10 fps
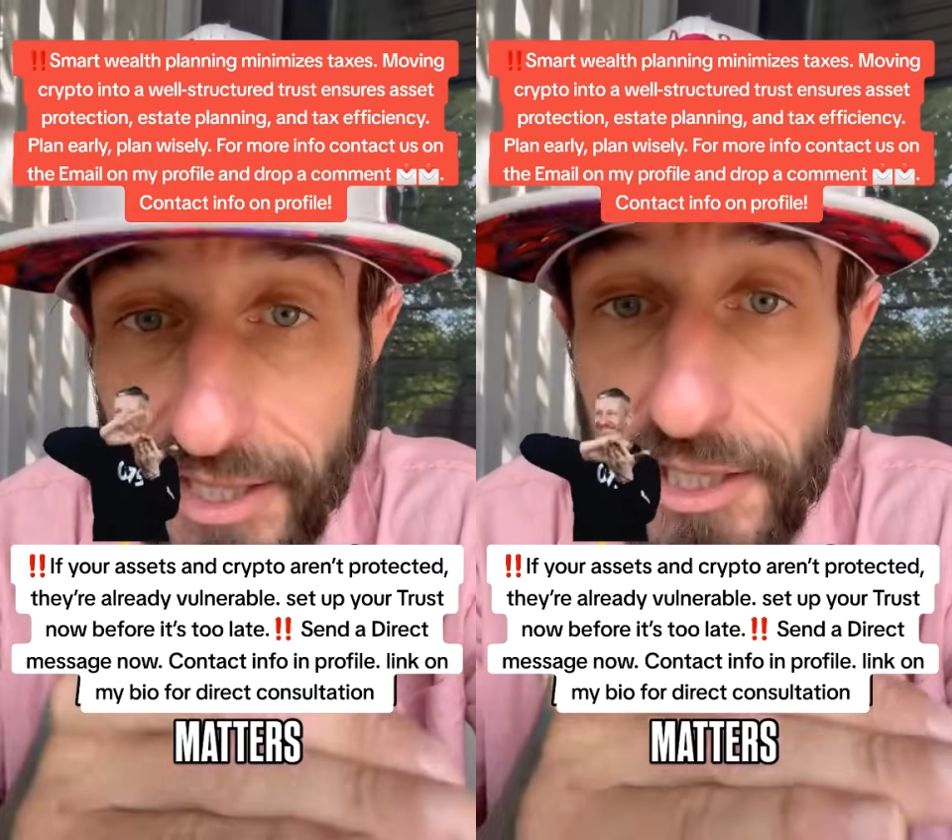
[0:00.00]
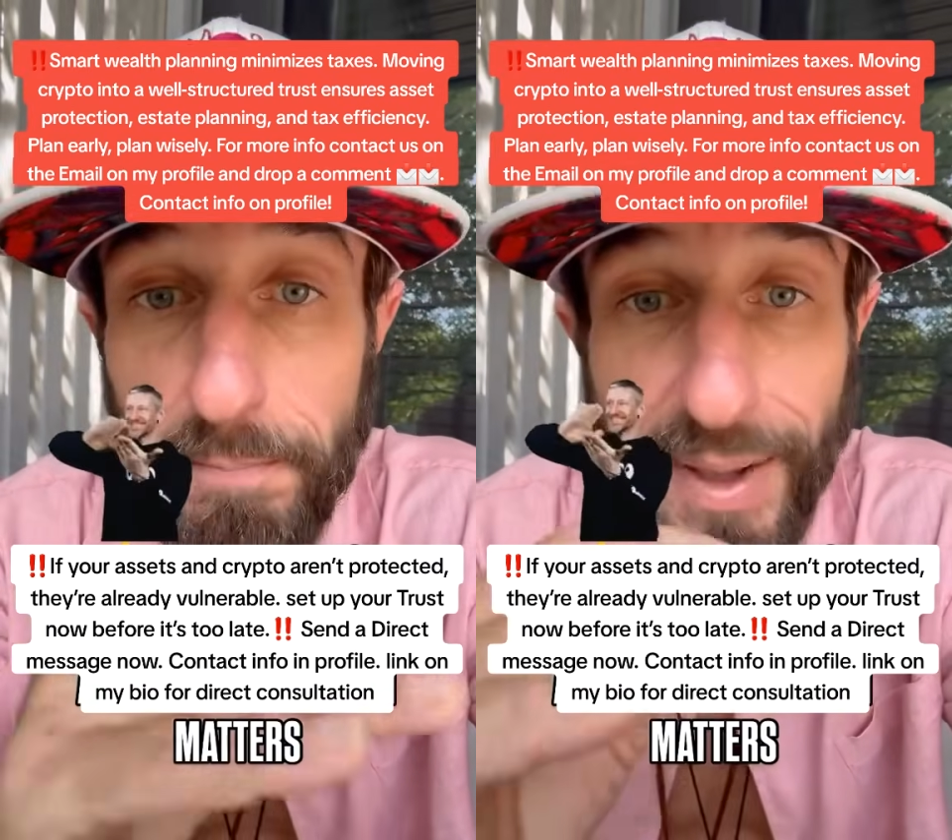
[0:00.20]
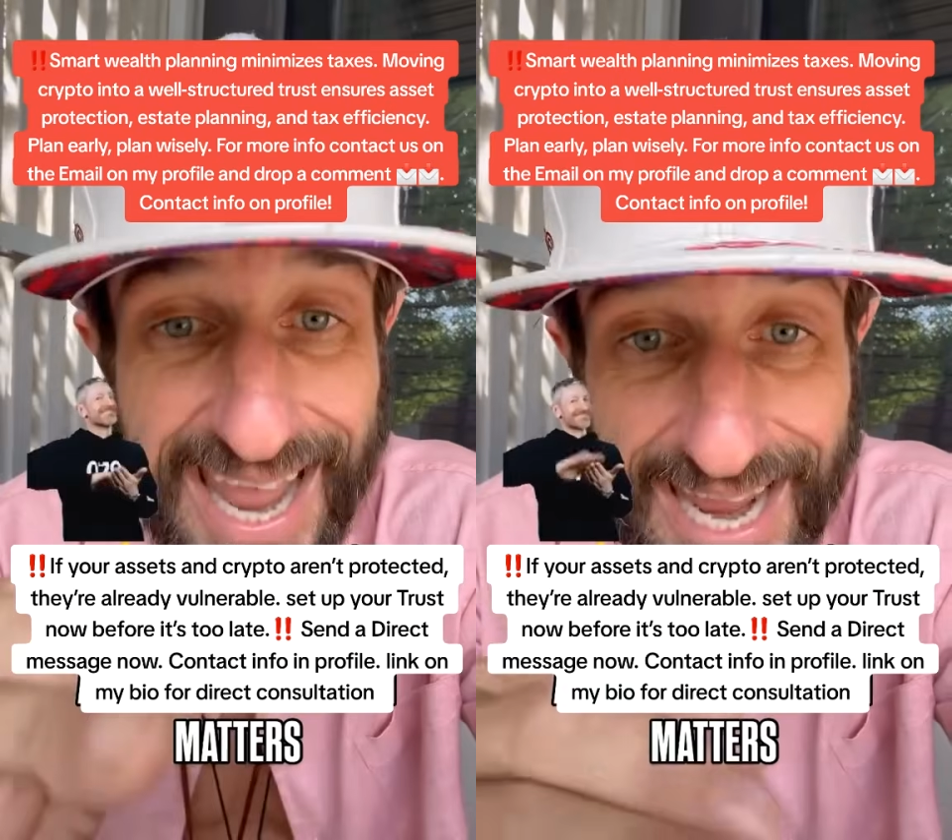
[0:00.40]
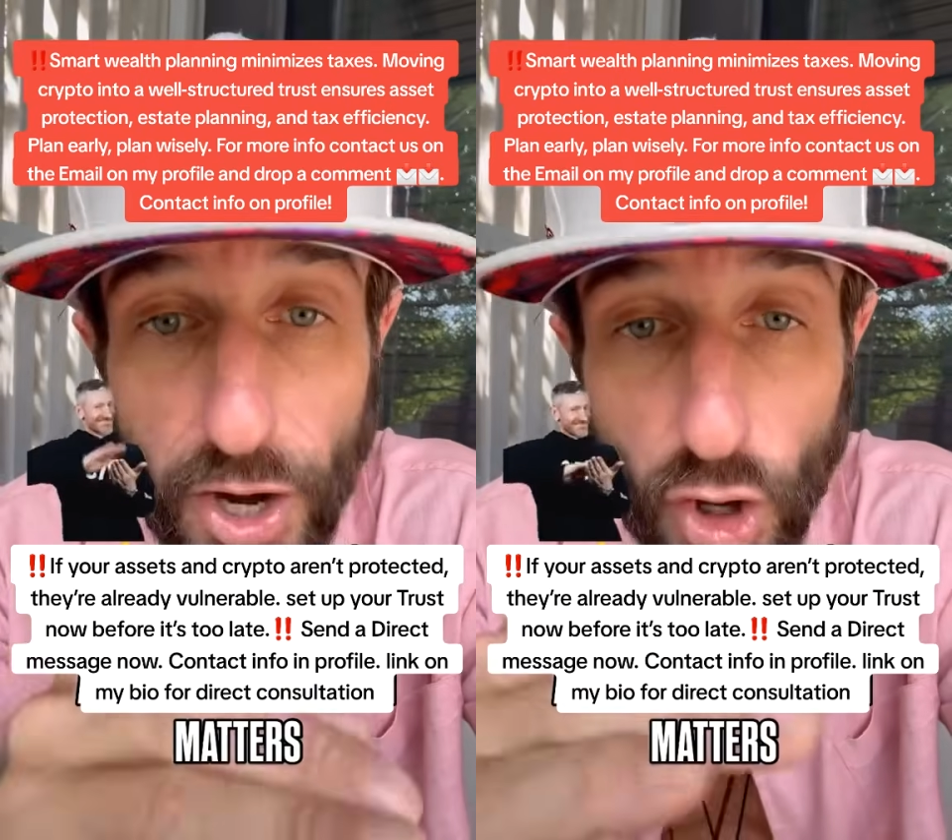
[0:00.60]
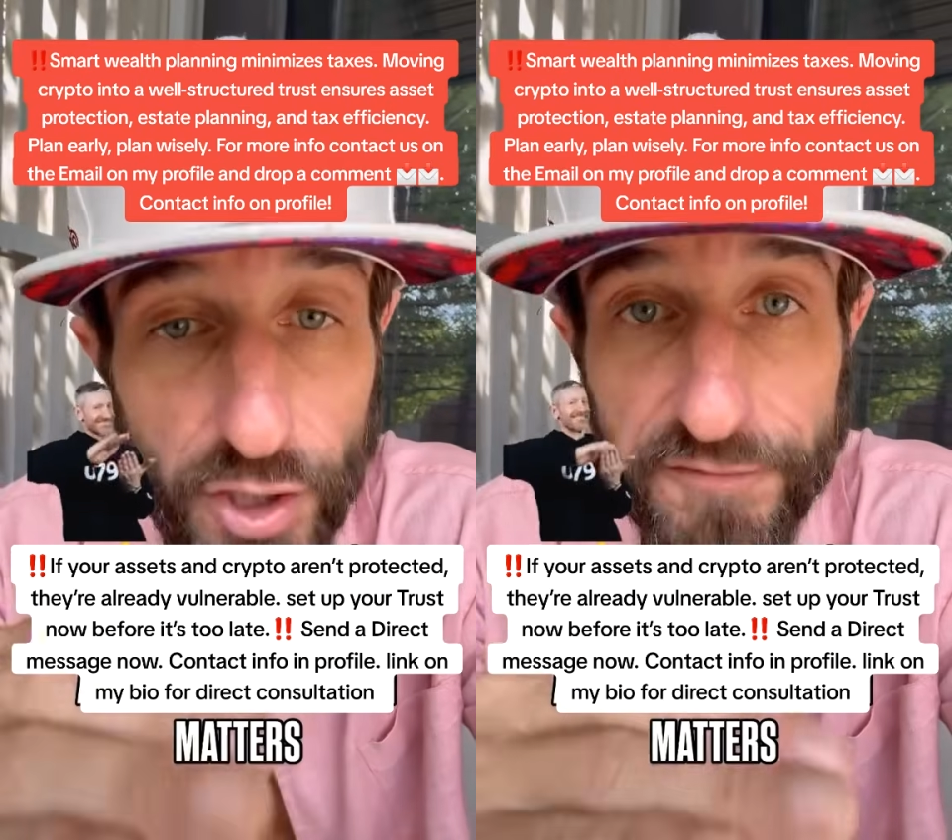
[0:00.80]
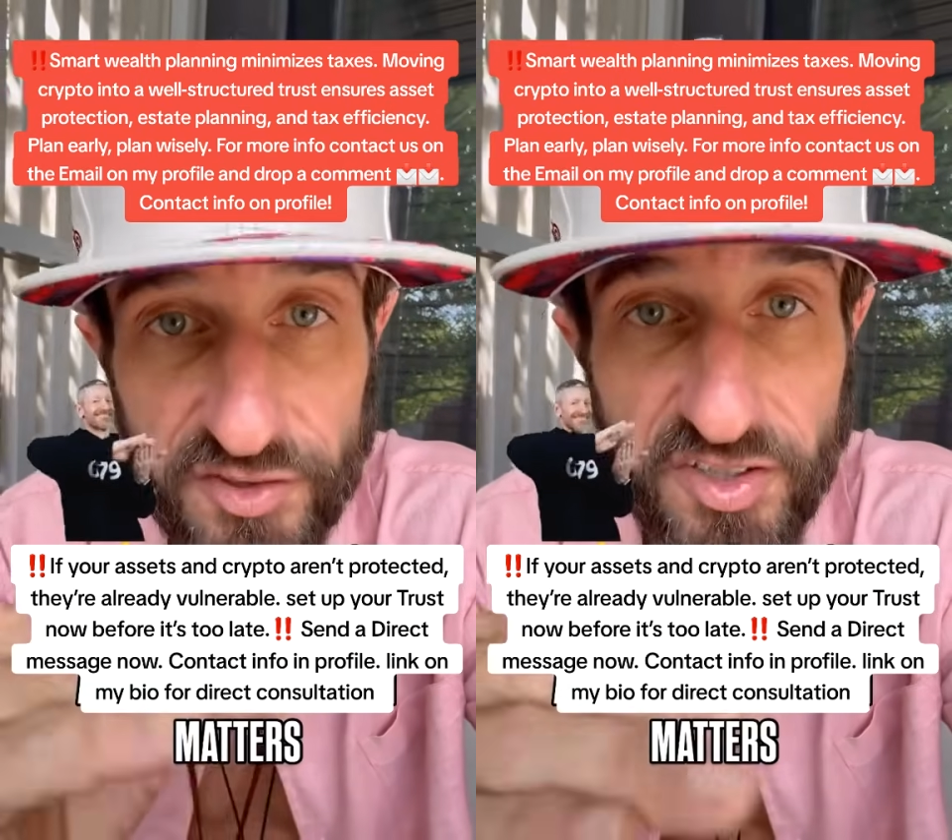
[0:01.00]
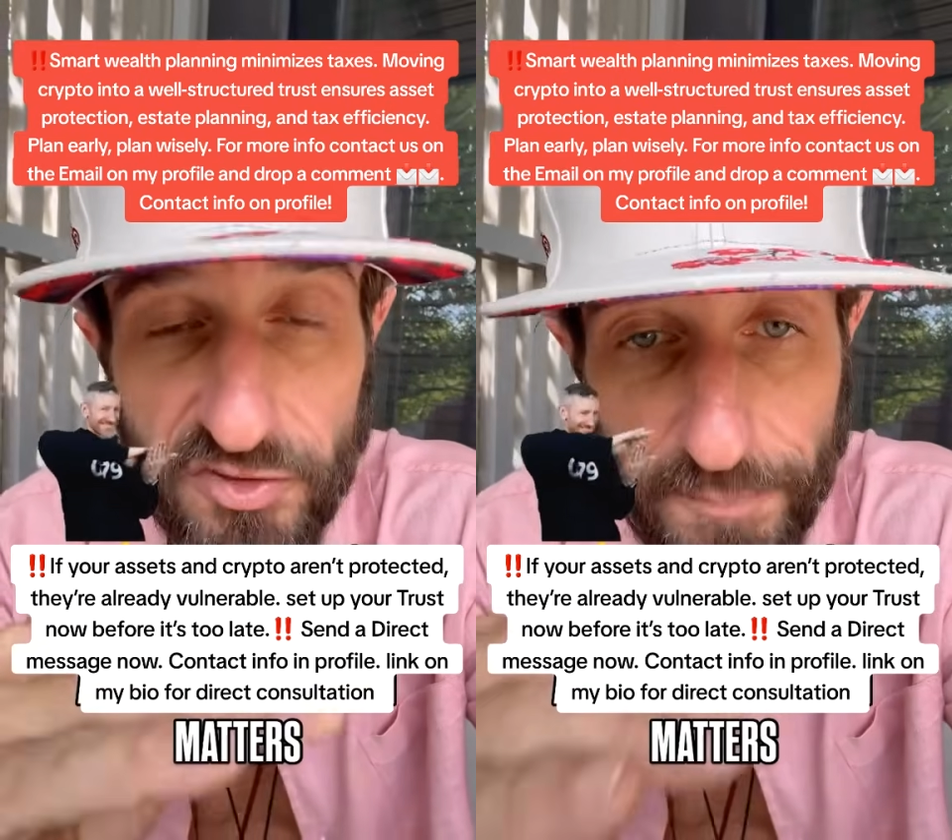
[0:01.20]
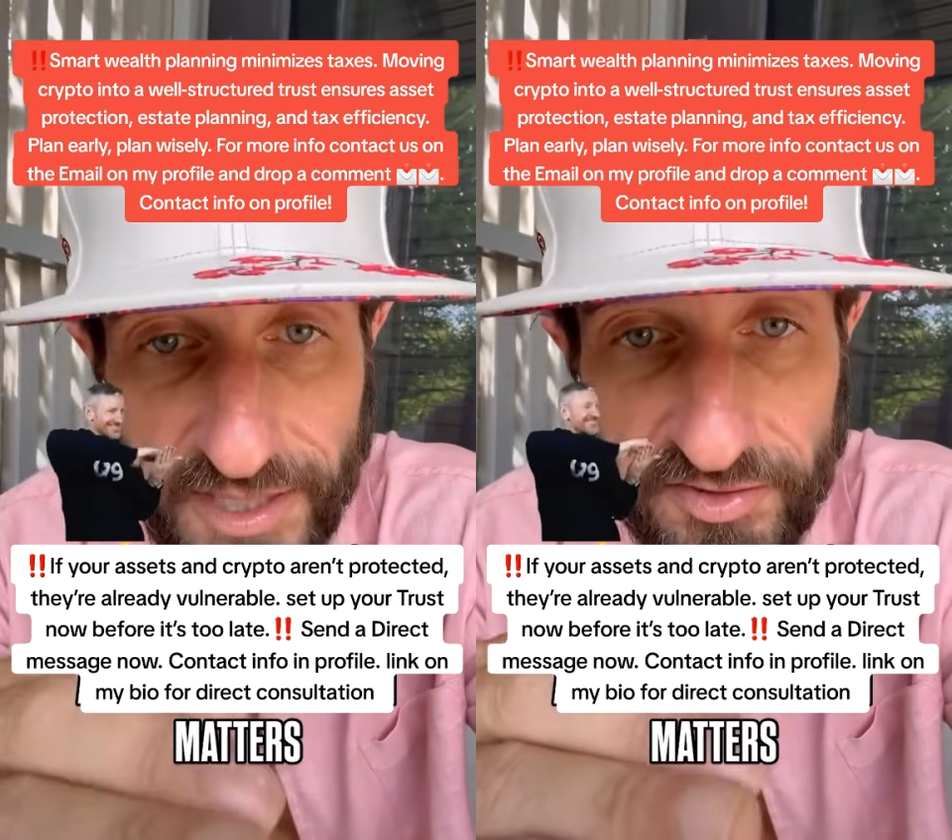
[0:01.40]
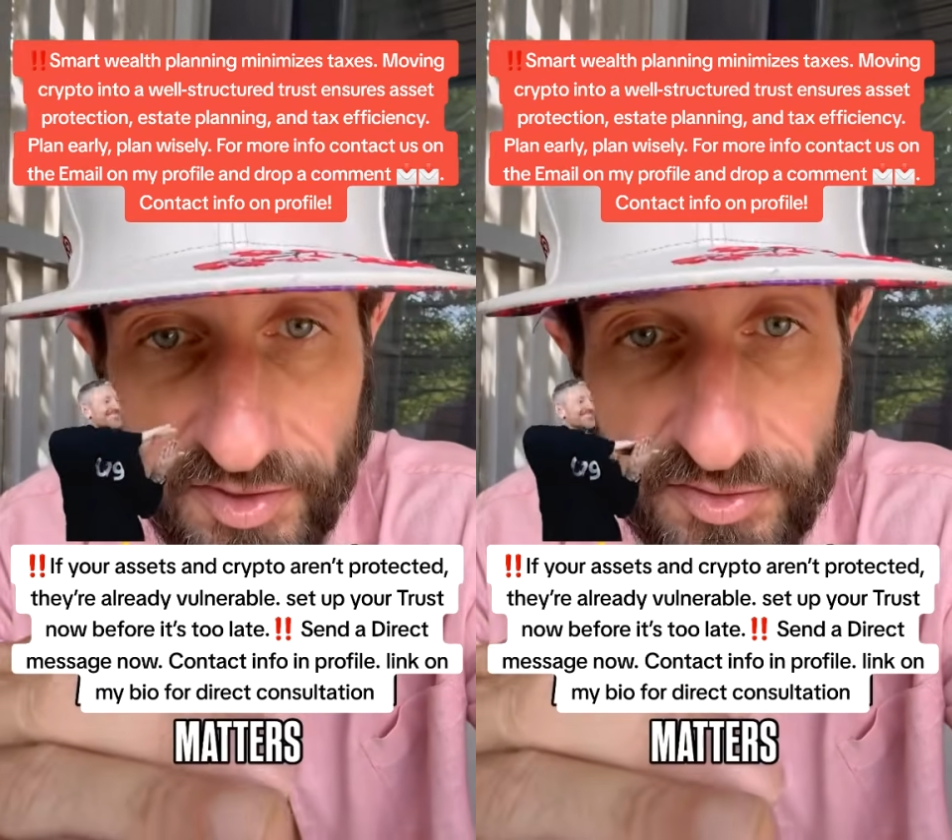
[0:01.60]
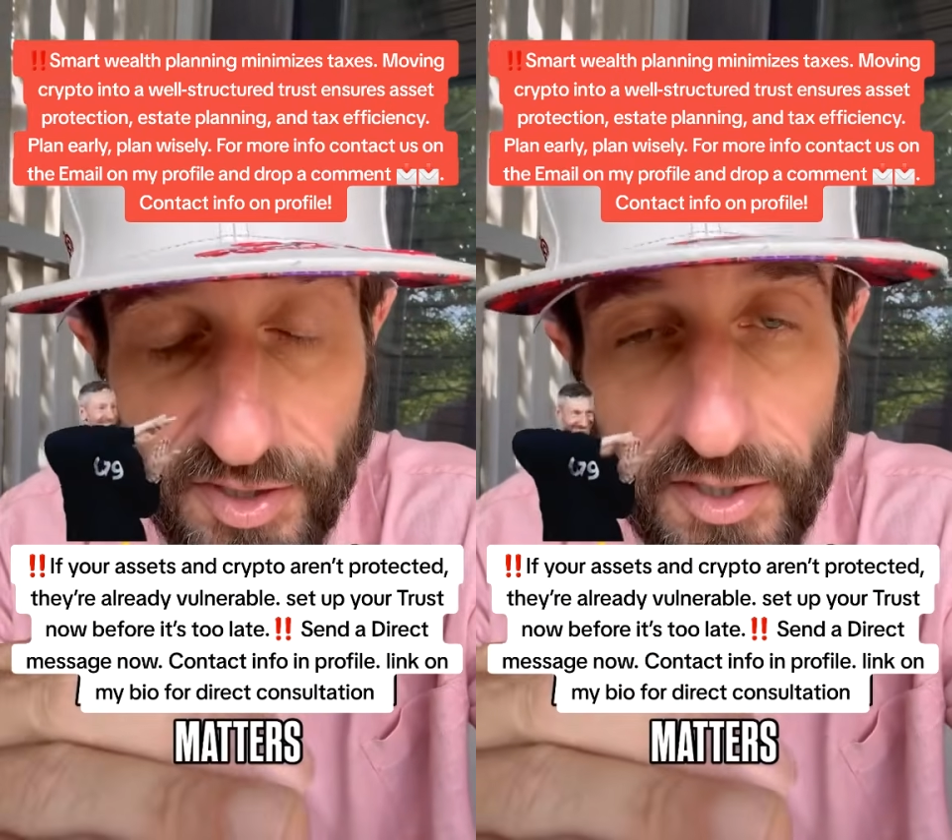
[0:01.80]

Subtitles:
then pay all of its expenses.